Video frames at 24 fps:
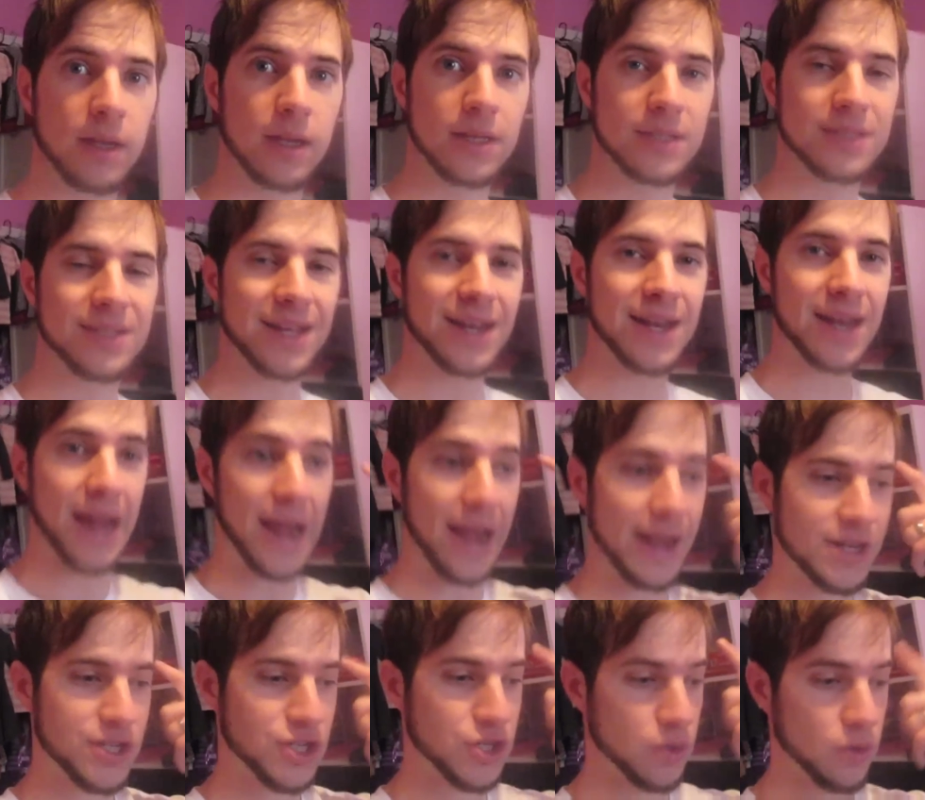It's a
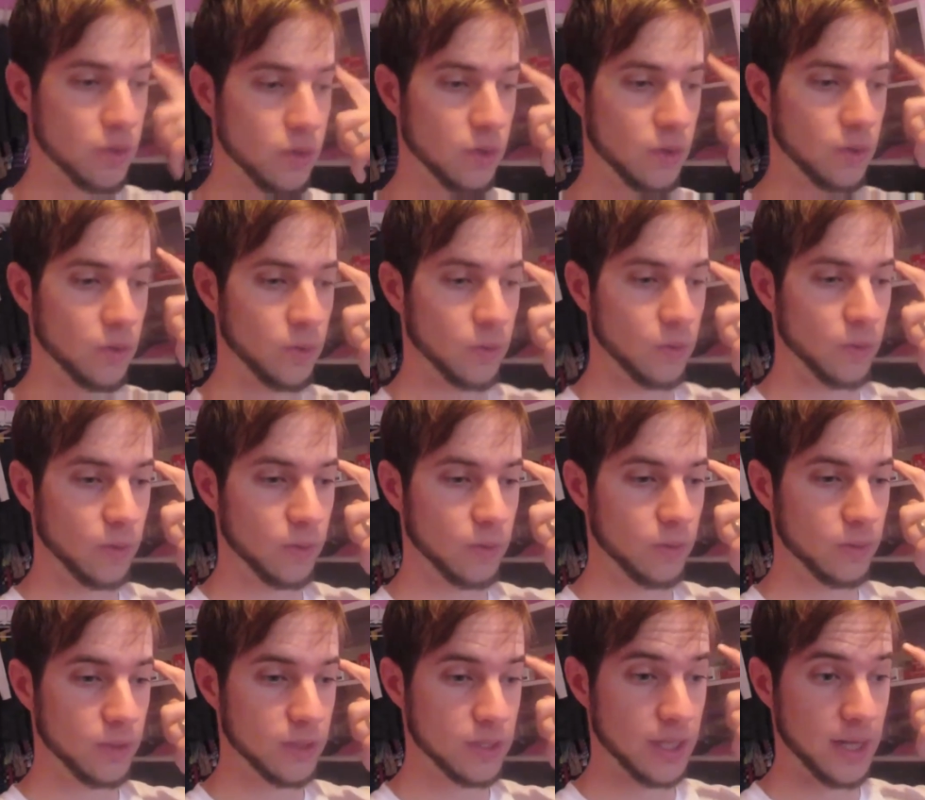natural
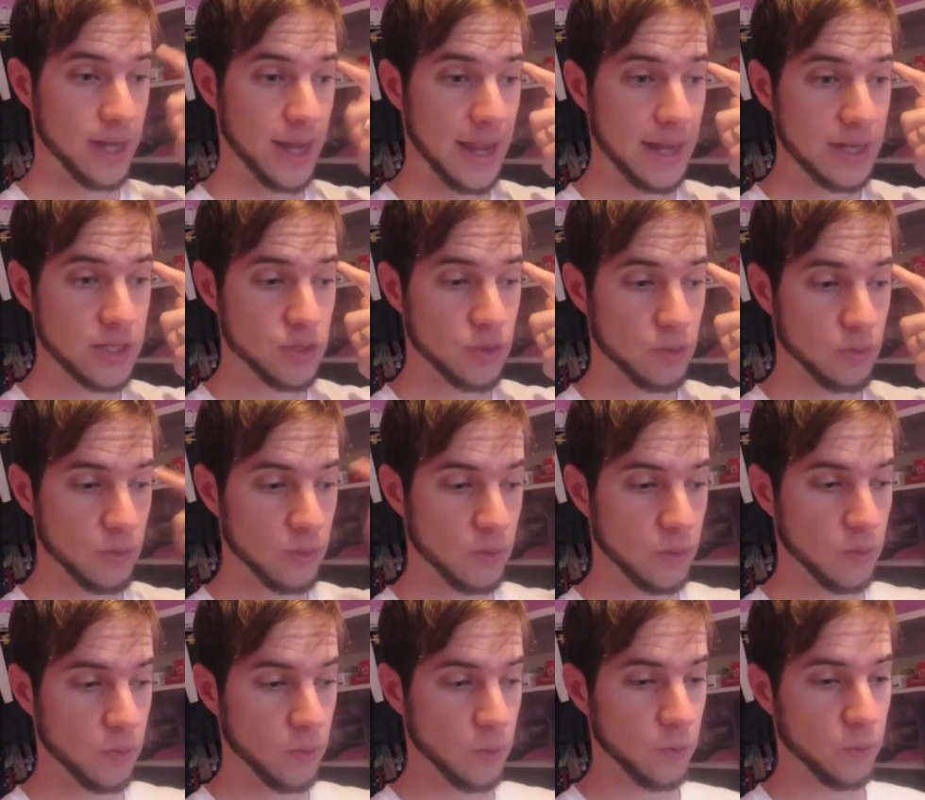it's a
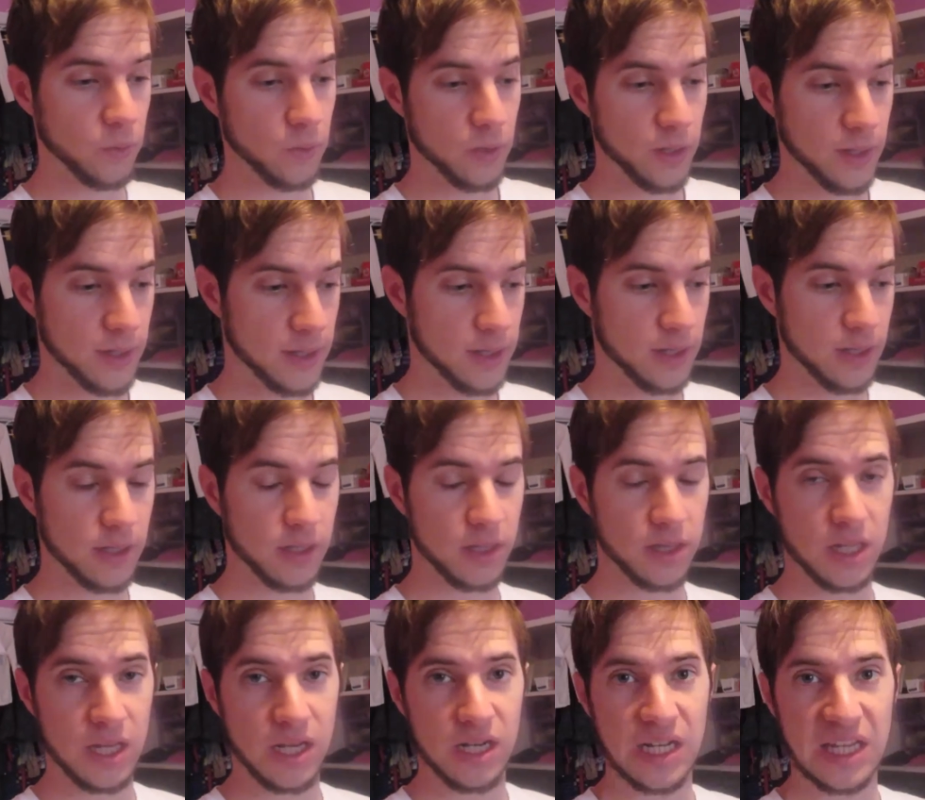natural uh,
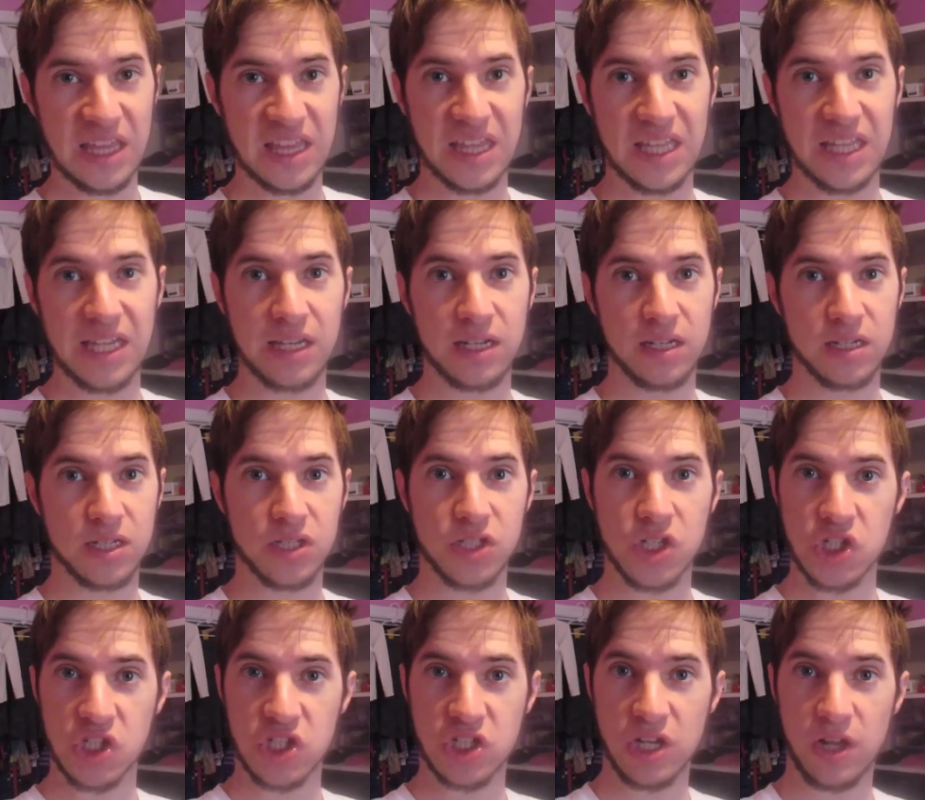thing to think to
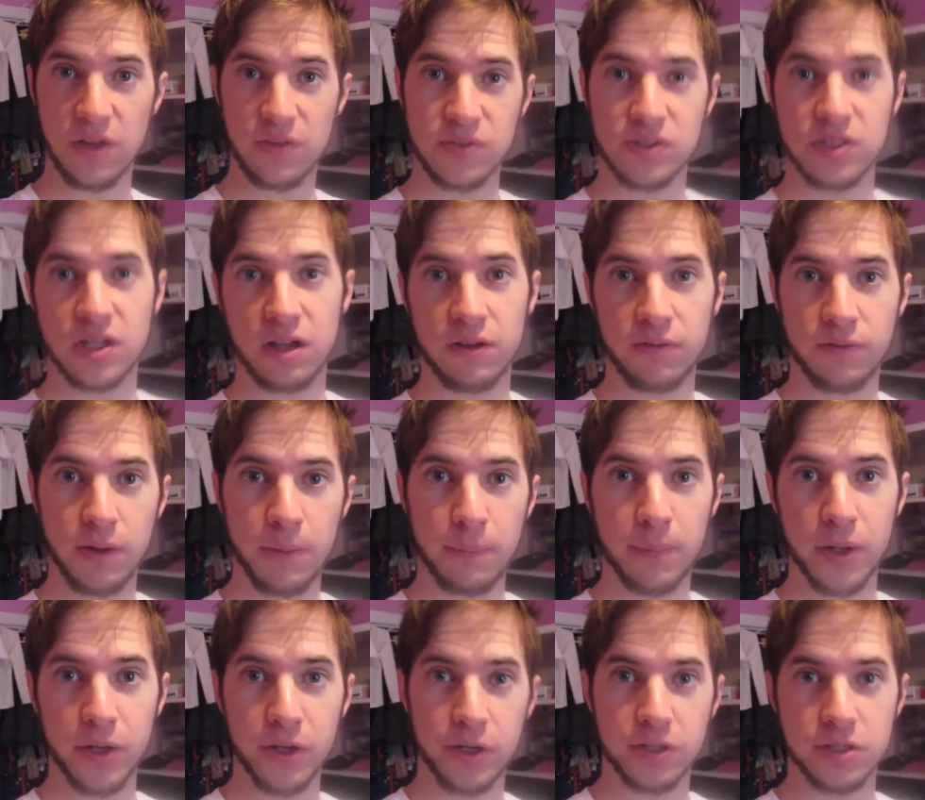just stuff stuff
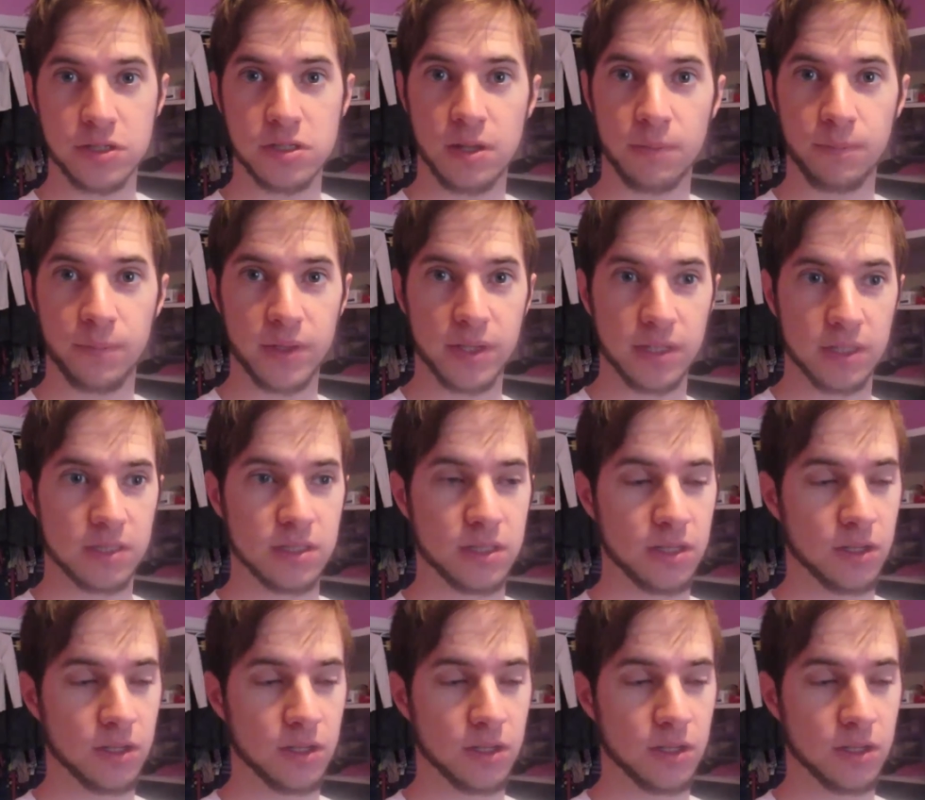up under something.